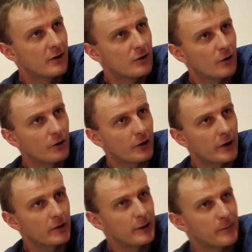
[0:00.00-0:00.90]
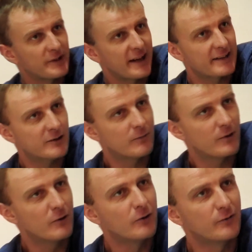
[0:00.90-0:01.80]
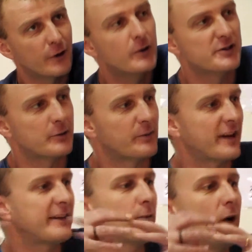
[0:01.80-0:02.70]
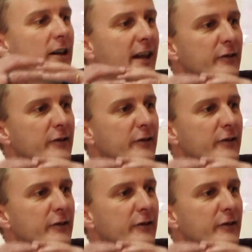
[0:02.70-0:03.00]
you're not only protecting, you can focus on protecting wild